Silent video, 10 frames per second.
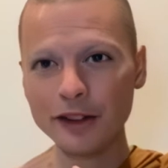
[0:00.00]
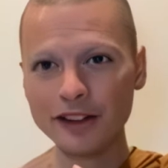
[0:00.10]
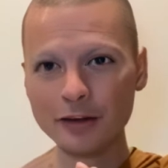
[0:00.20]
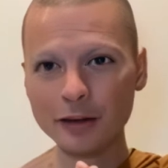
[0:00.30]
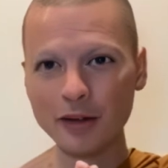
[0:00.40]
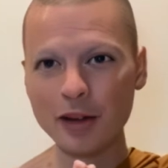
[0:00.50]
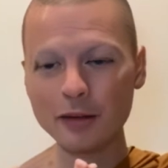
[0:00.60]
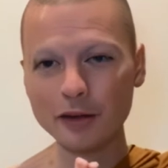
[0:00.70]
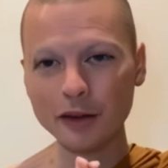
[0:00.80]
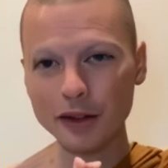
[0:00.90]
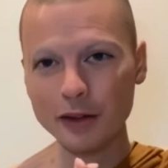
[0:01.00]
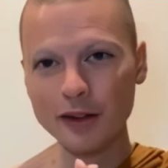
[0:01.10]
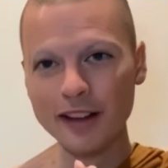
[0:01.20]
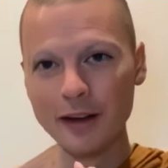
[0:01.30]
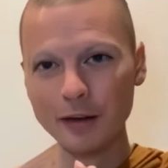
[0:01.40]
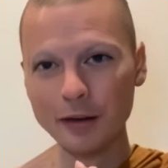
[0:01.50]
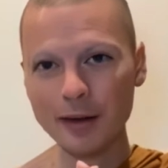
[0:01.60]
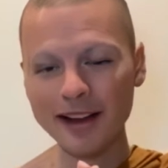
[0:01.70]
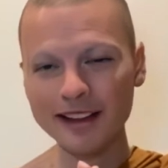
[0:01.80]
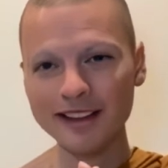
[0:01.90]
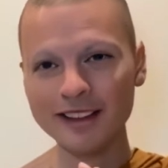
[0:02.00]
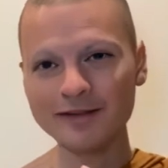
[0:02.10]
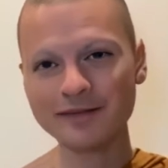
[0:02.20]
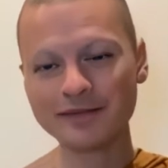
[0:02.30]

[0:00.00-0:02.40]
for was helpful for you in that respect